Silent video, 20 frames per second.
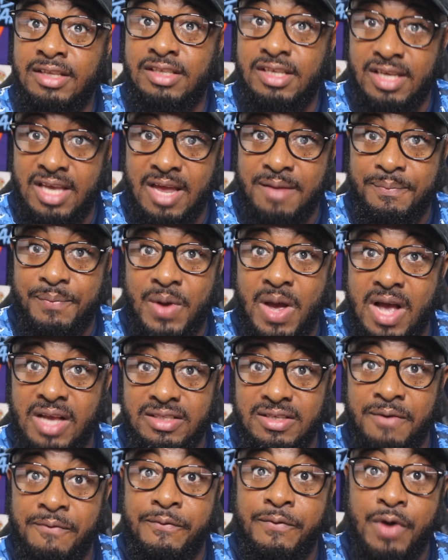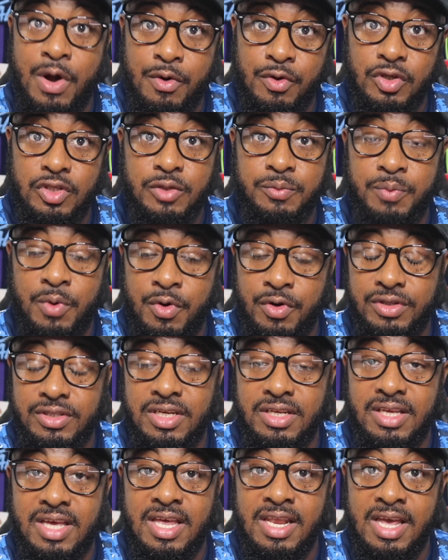to get past a very
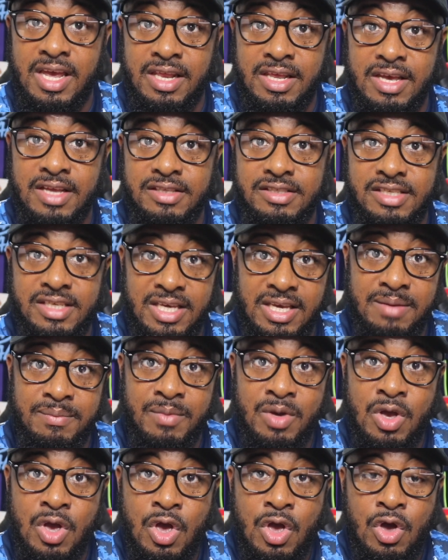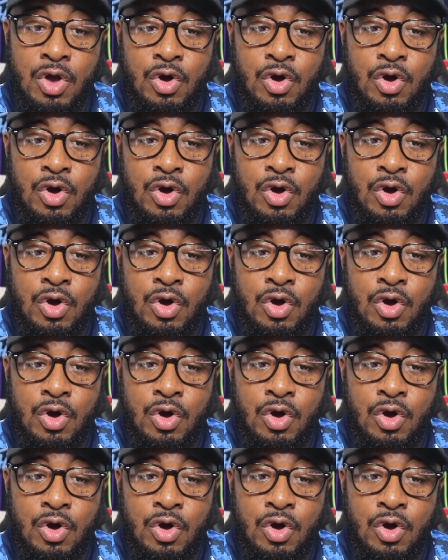spirited Canadian team